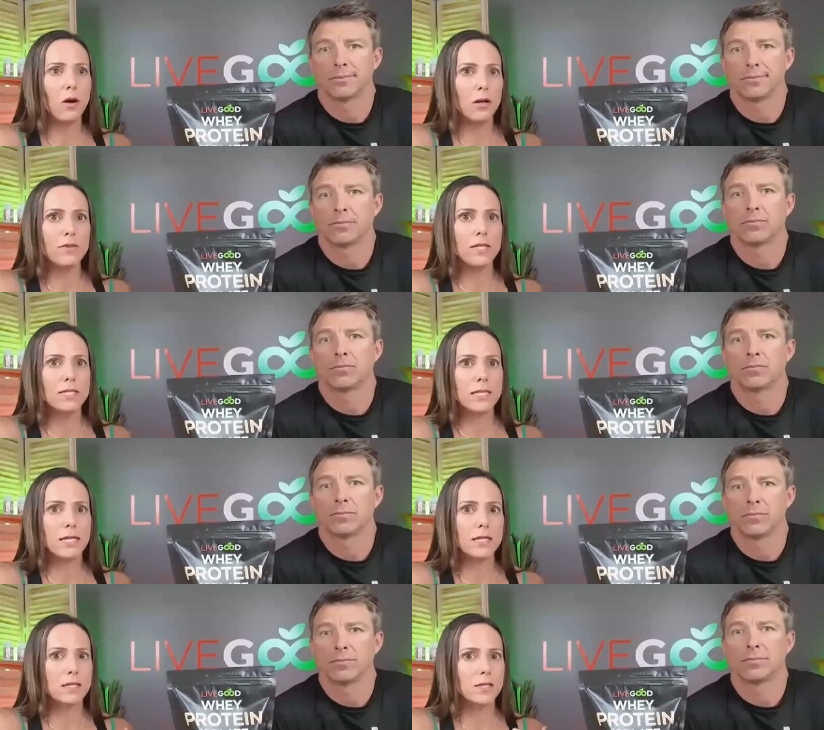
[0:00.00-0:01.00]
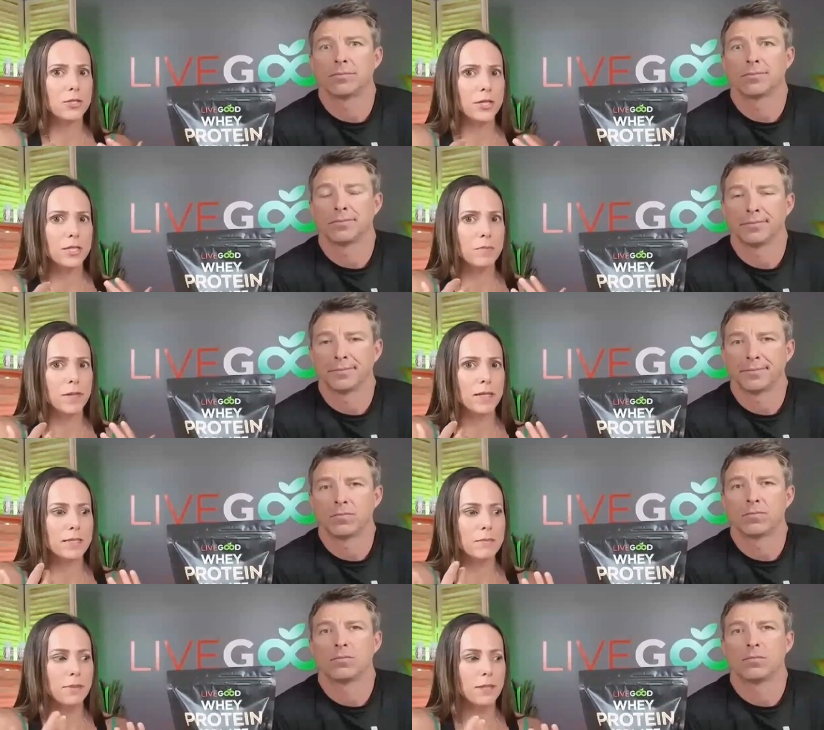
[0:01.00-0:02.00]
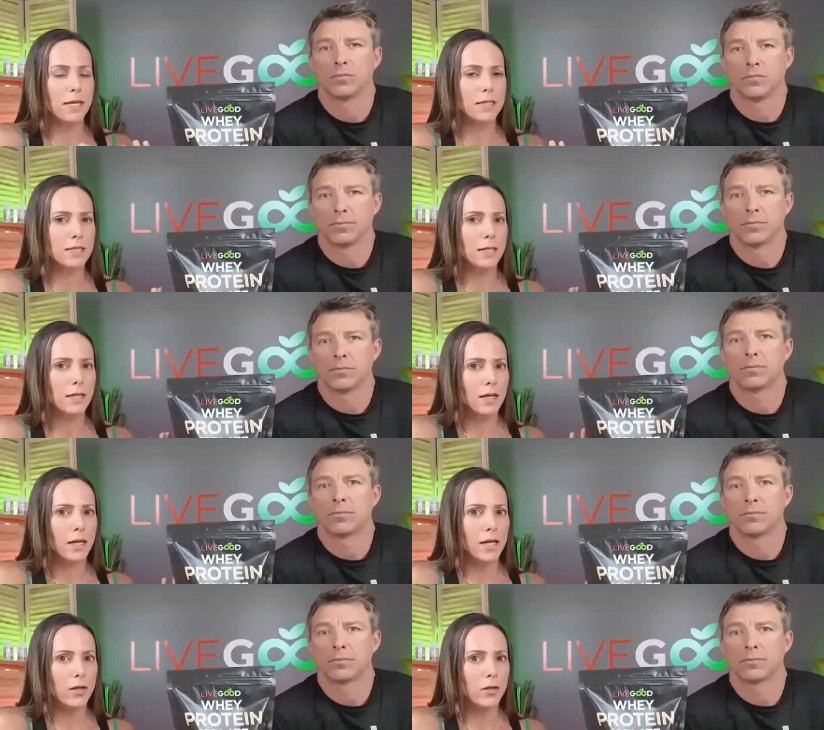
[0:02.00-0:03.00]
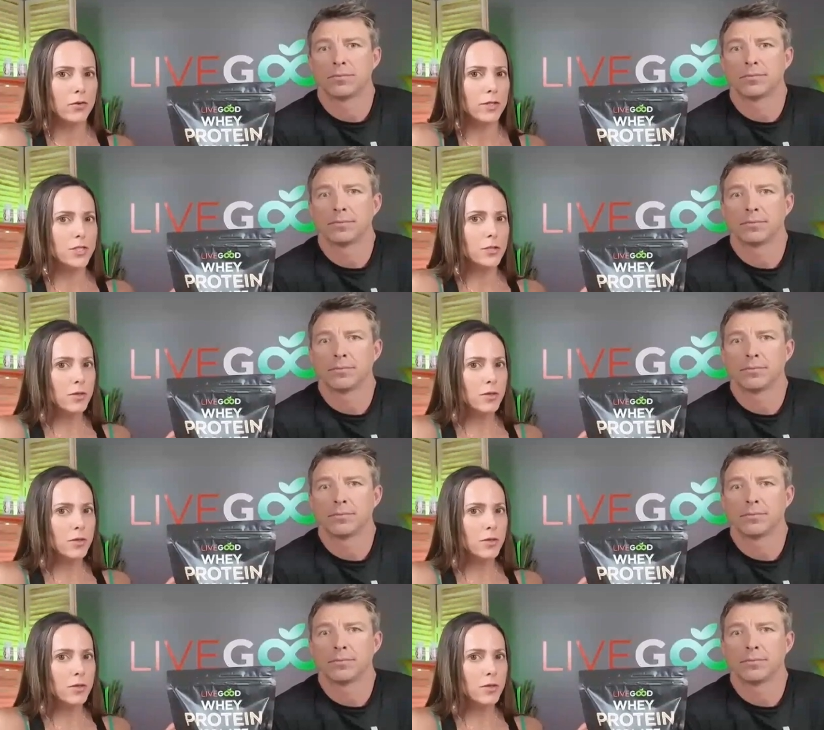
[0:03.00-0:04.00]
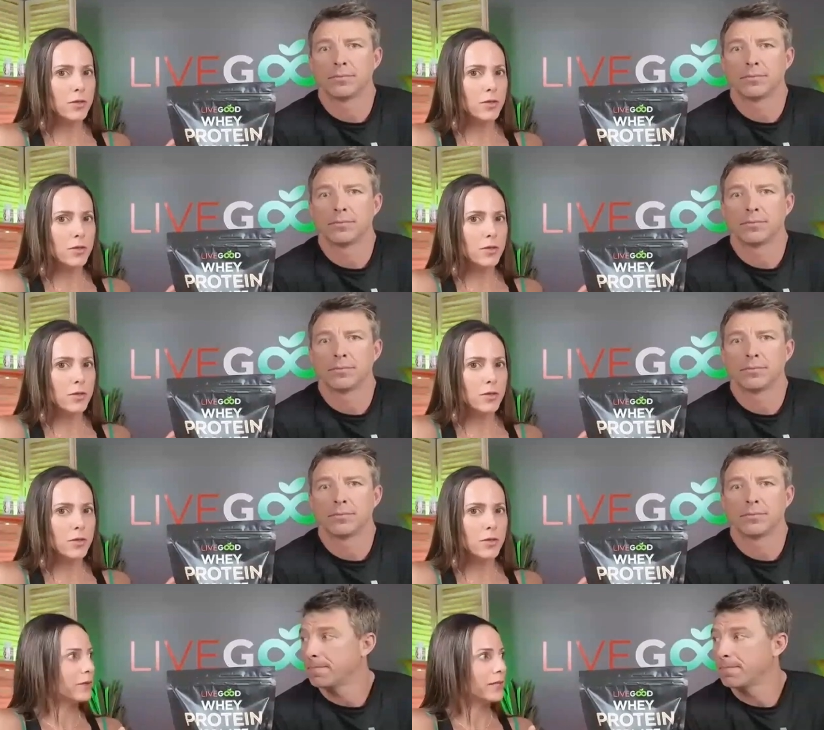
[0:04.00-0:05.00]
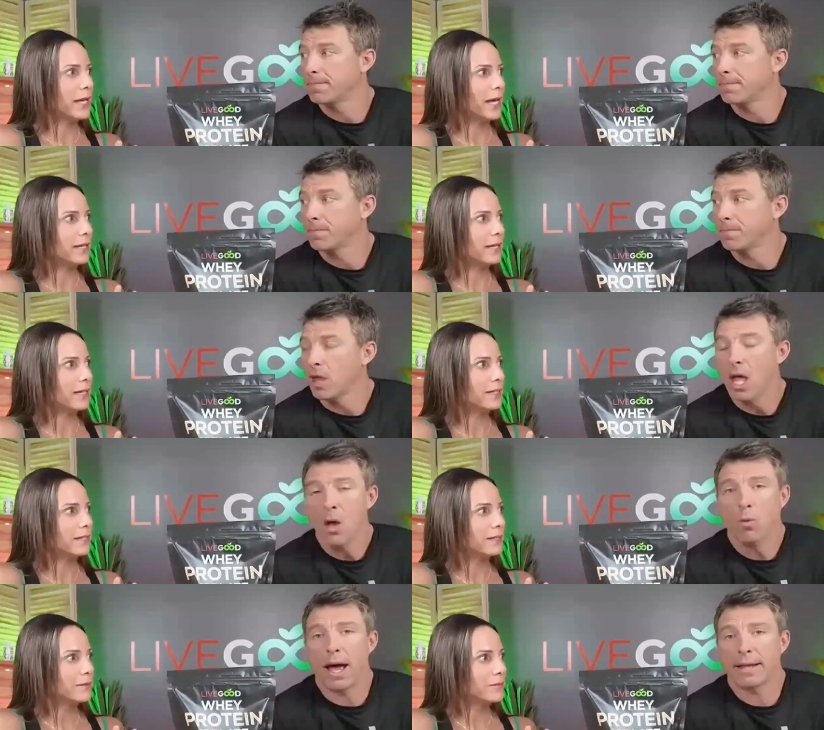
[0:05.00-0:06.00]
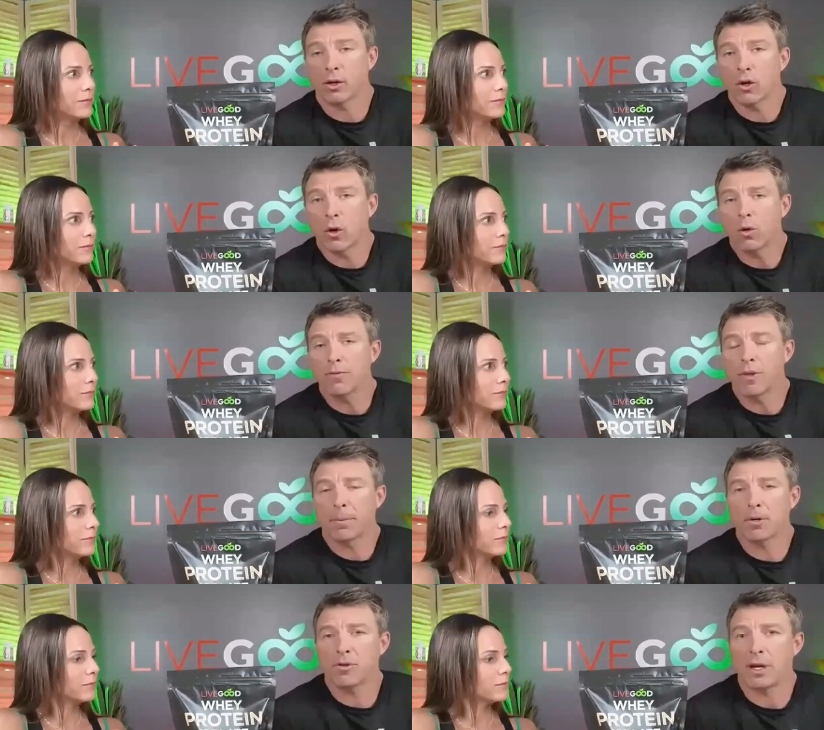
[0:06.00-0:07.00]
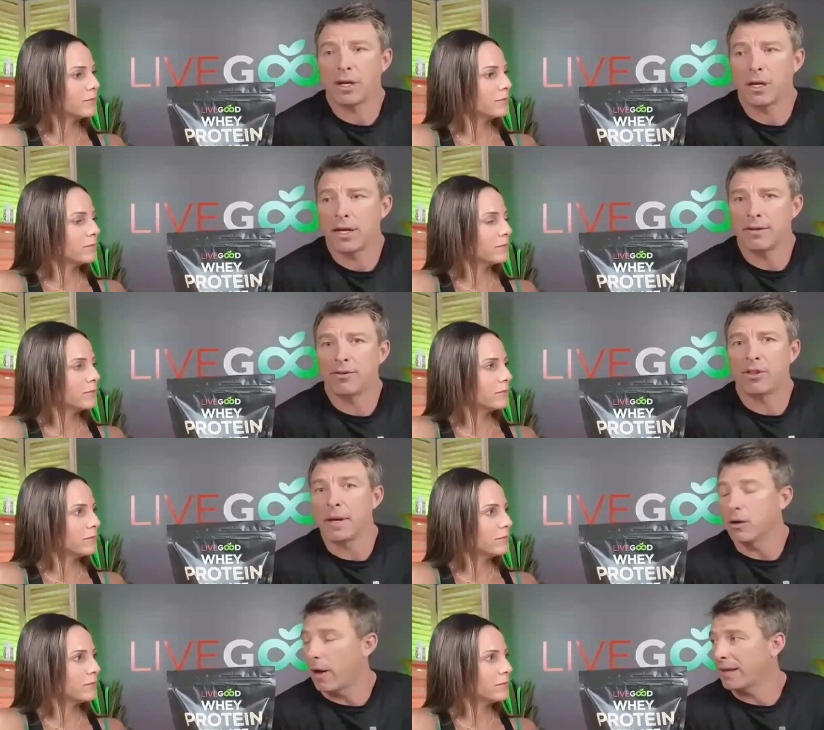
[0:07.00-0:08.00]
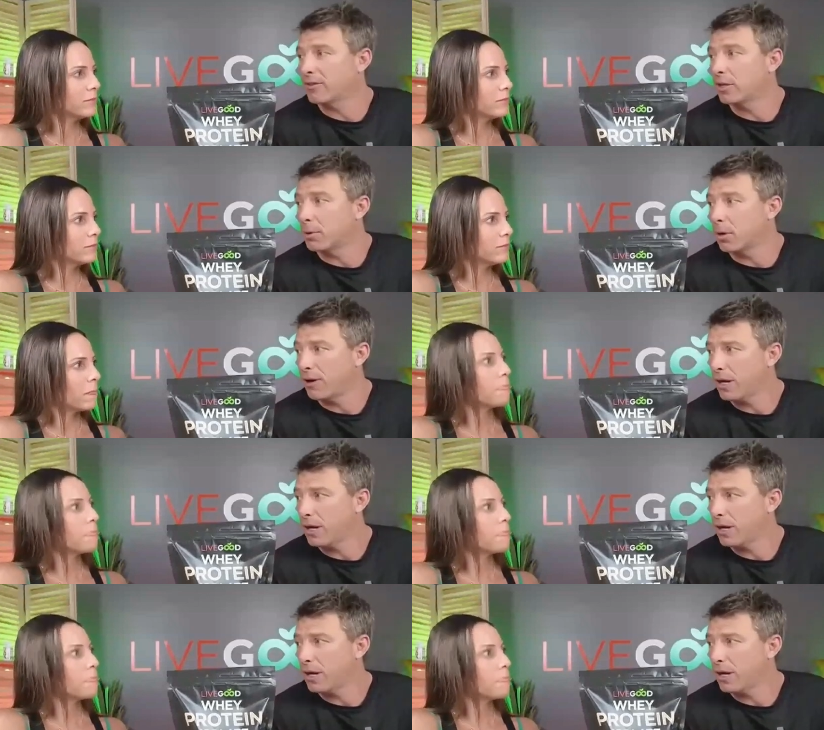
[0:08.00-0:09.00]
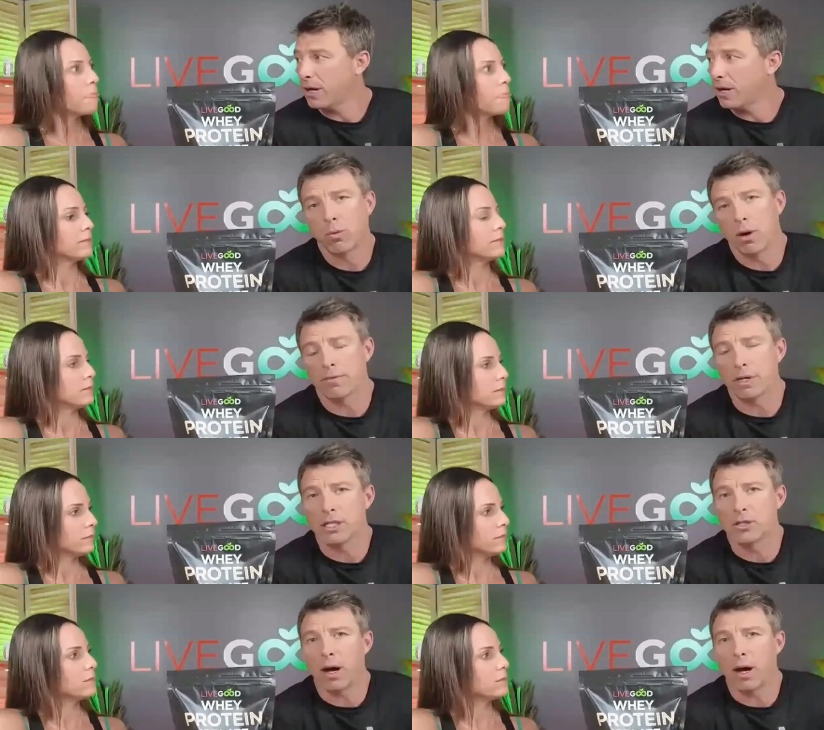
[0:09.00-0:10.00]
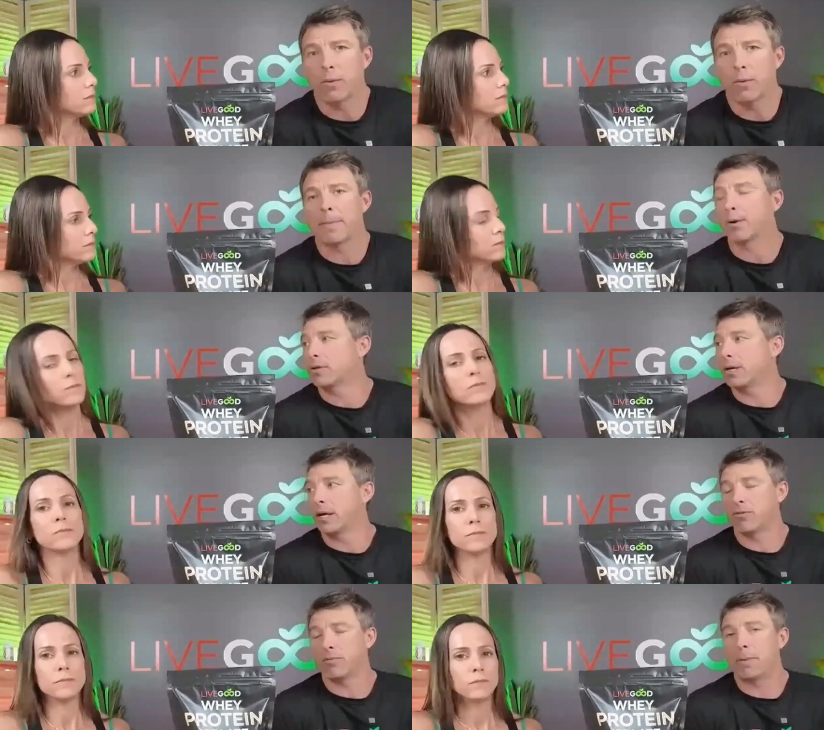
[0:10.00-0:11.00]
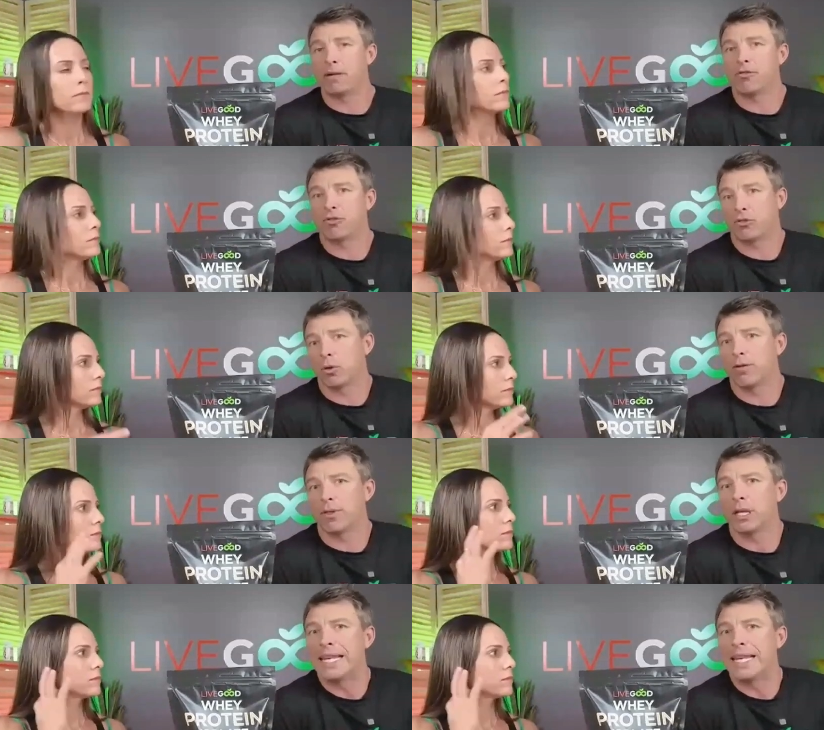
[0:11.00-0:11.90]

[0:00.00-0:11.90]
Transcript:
Speaker 1: all of these things can just be as simple as increase your protein intake. Yeah. It really can.
Speaker 2: Well, at the core of the protein is the amino acid profile. Yes. And that's one of the reasons why the whey protein has been sort of